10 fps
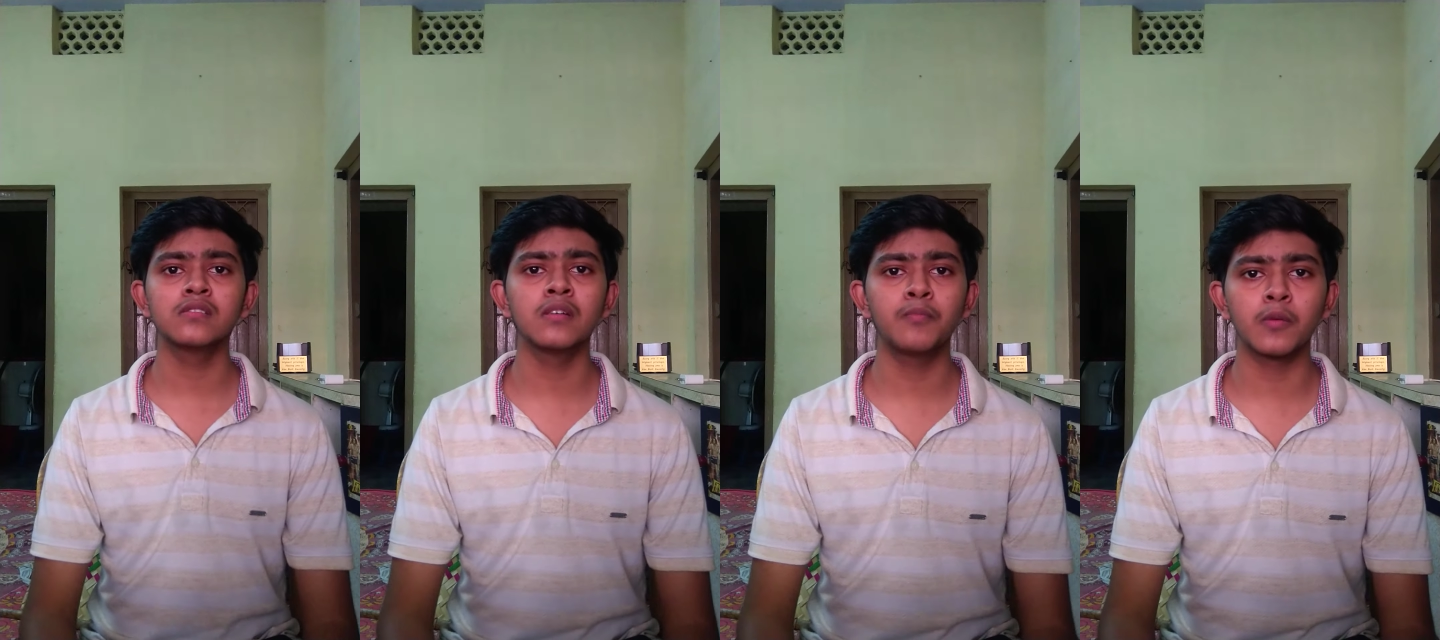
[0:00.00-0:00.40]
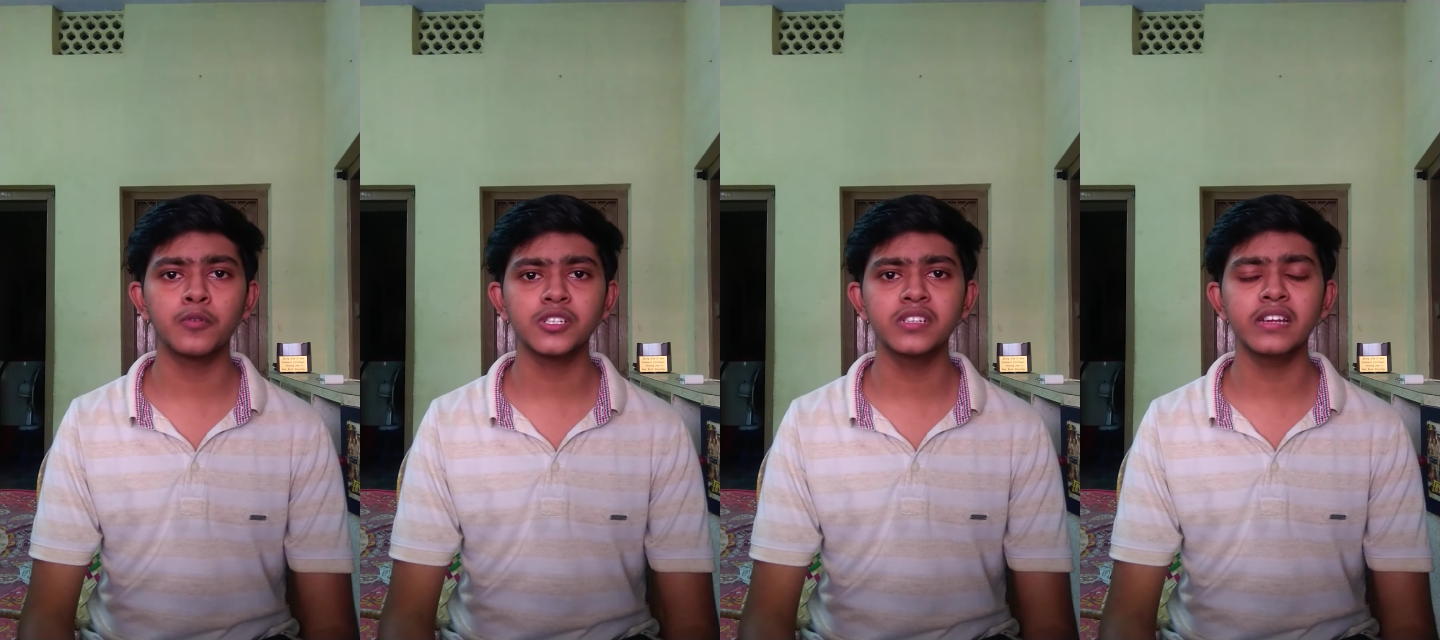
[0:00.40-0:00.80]
the
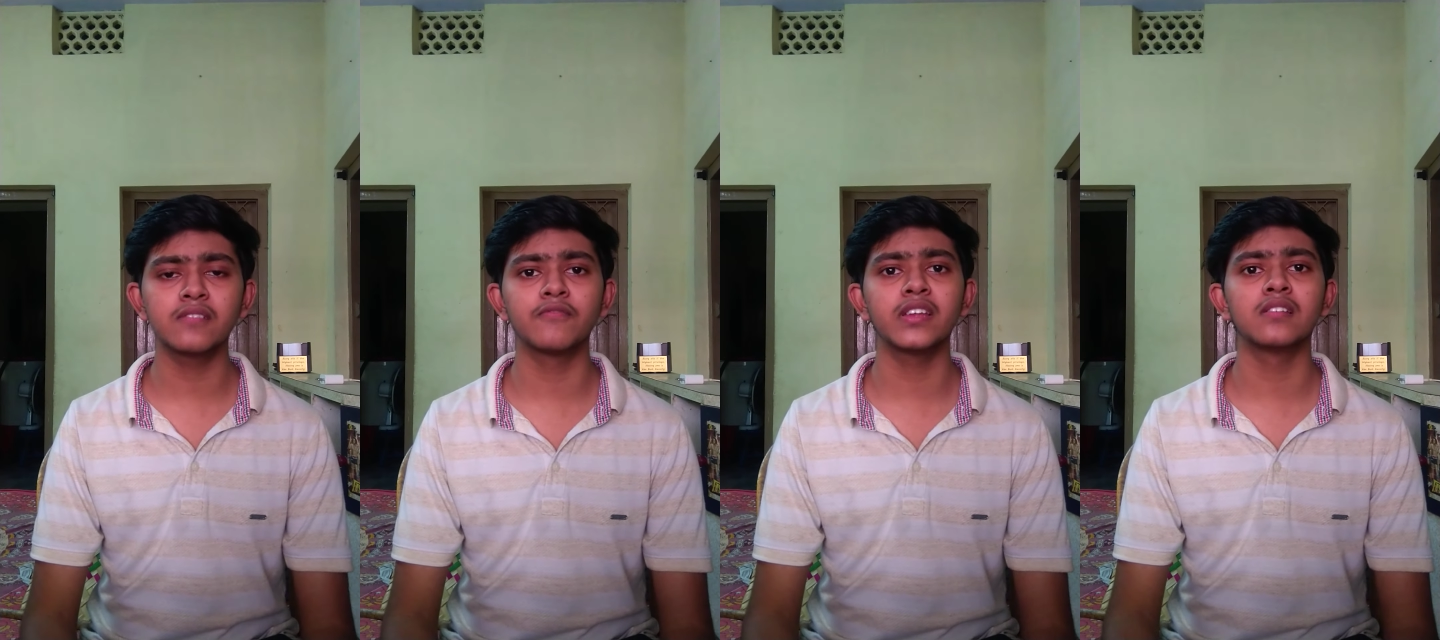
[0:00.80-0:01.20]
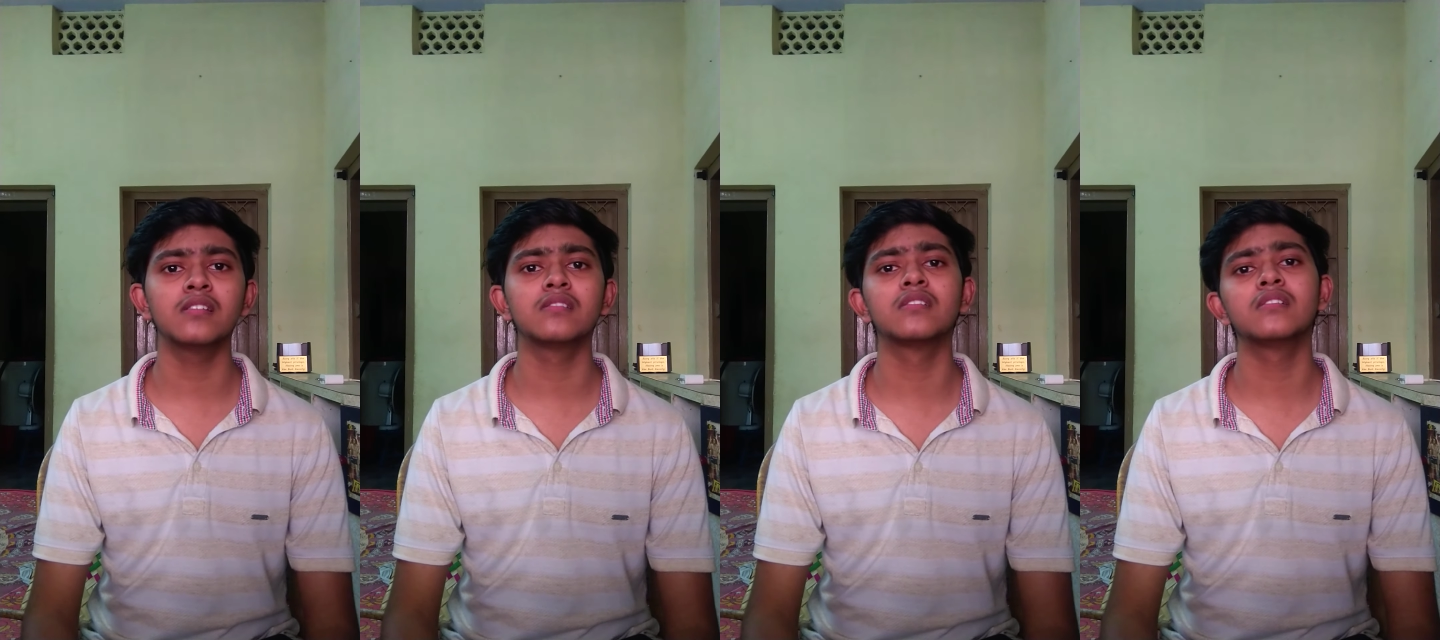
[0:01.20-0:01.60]
proportionate
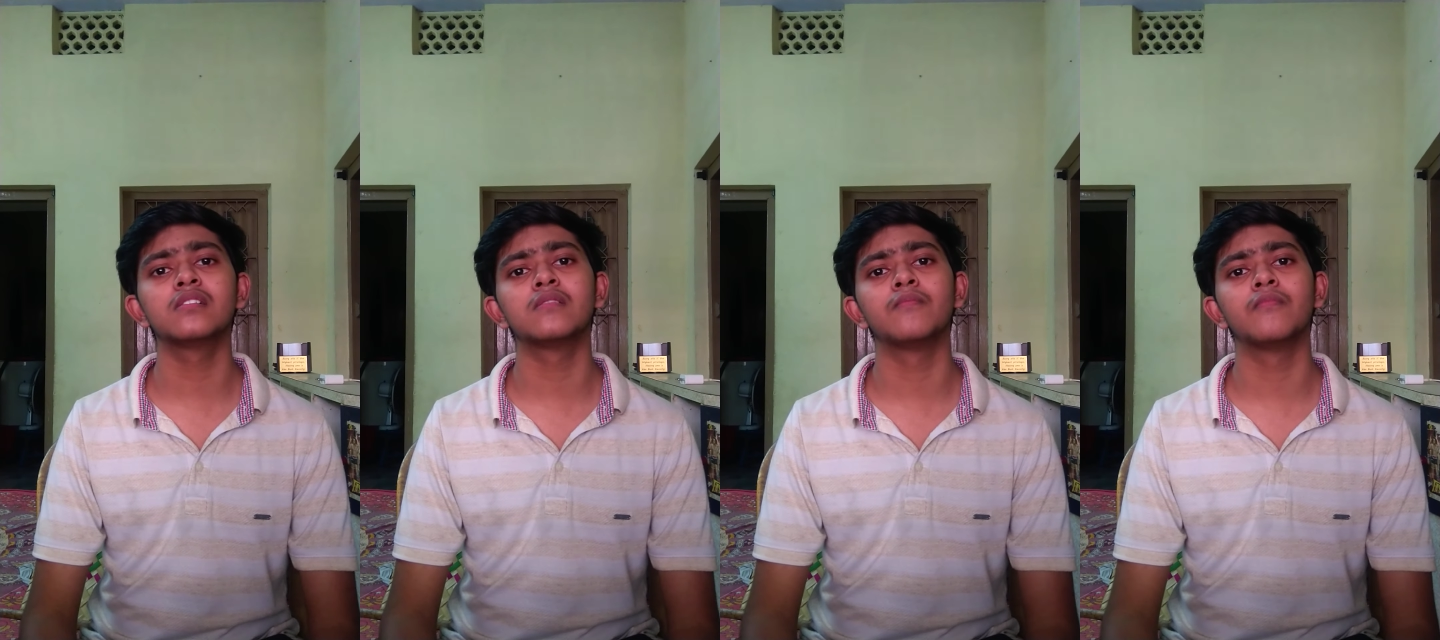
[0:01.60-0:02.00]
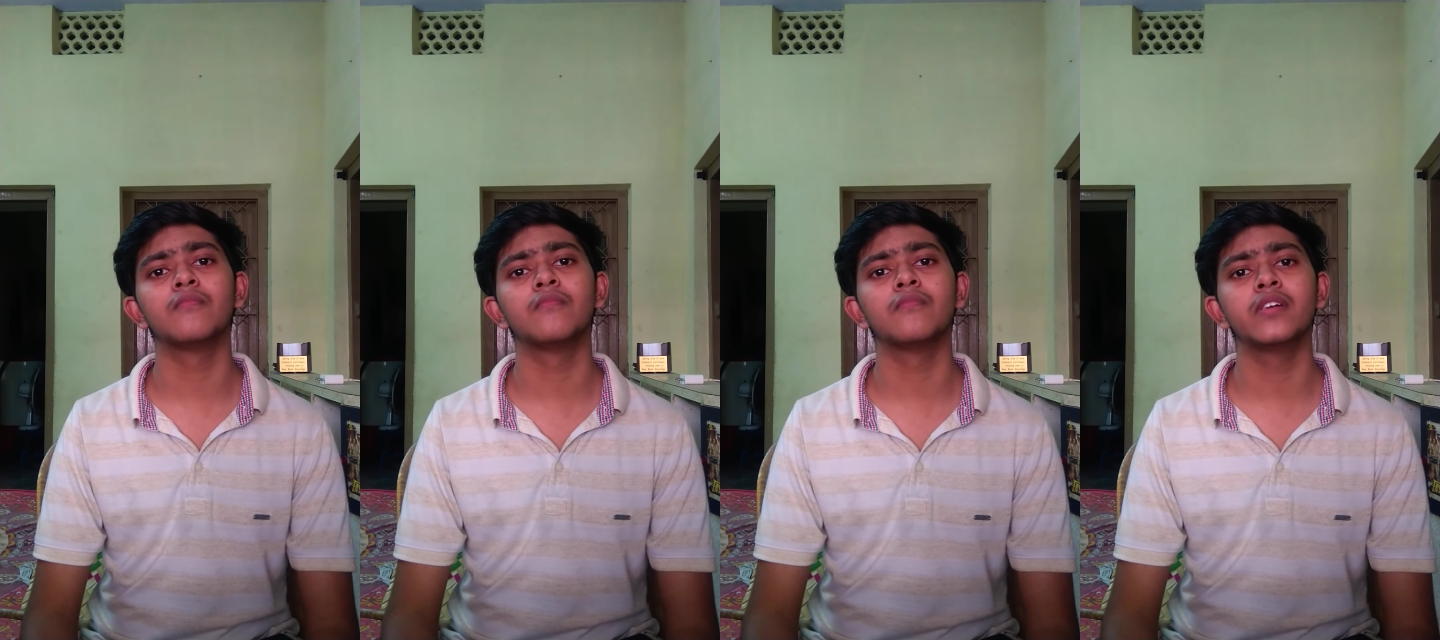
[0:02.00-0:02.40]
when the
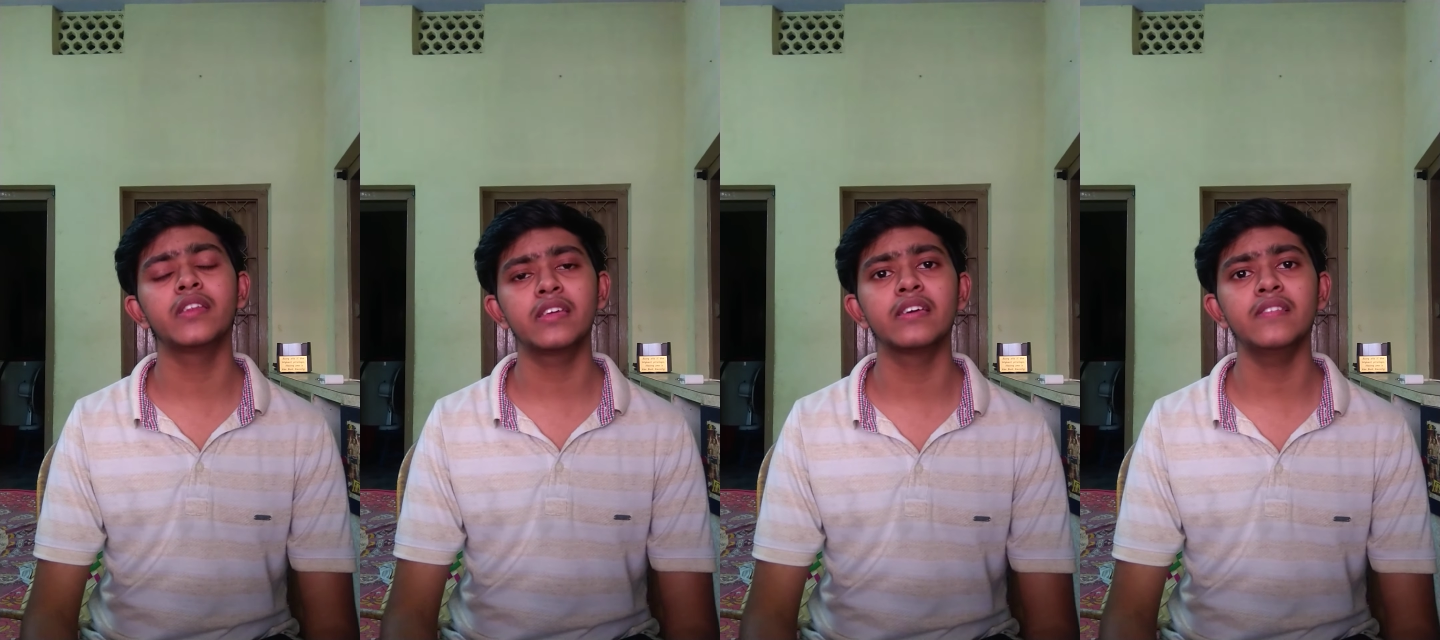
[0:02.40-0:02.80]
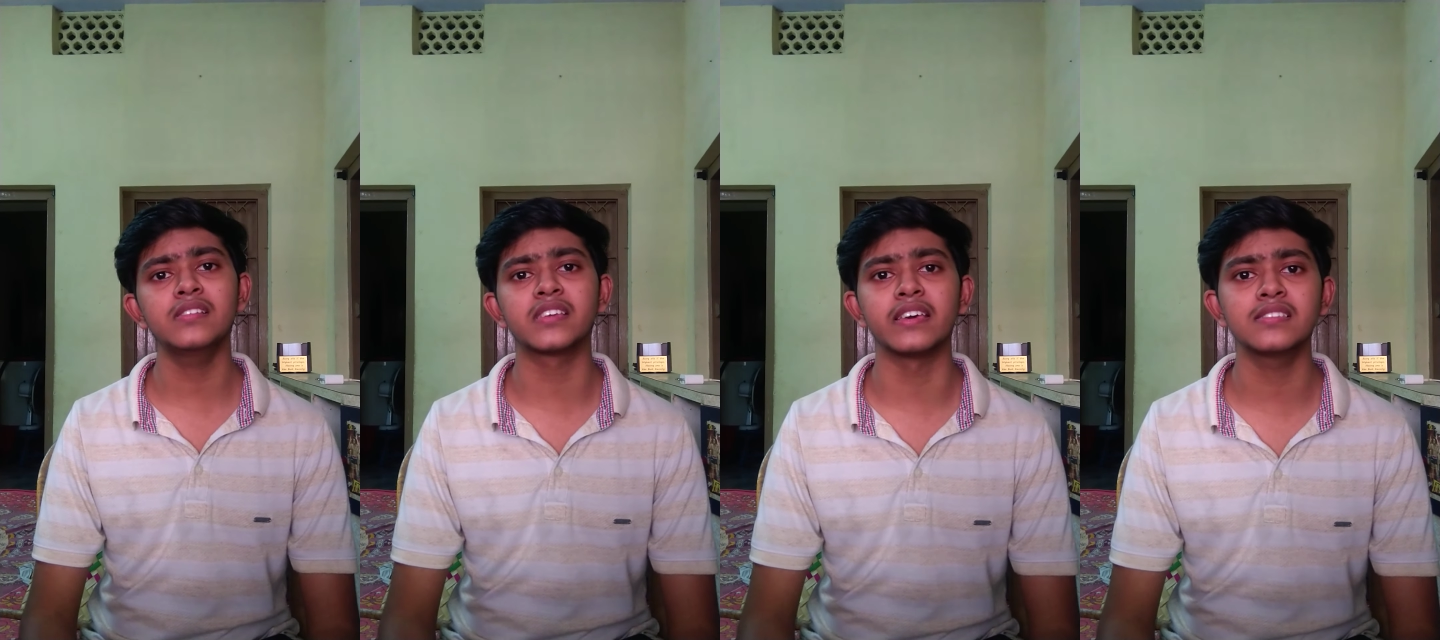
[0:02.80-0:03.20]
in
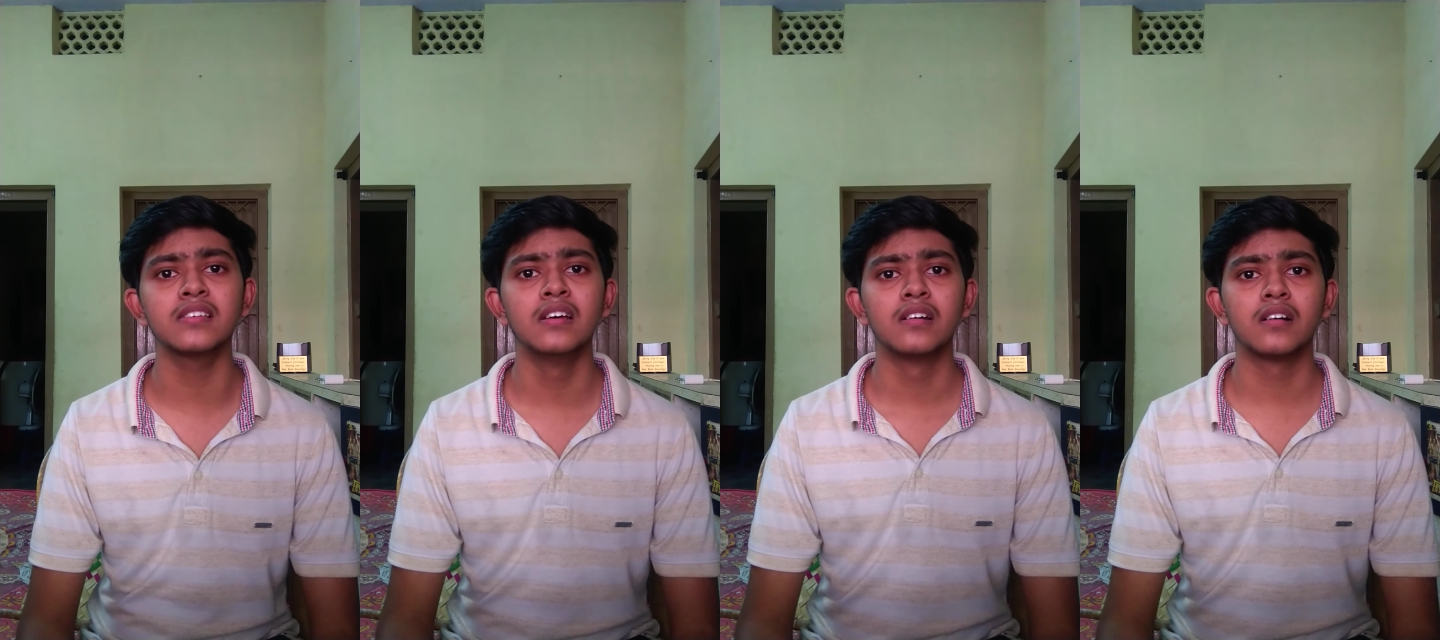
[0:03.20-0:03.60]
this case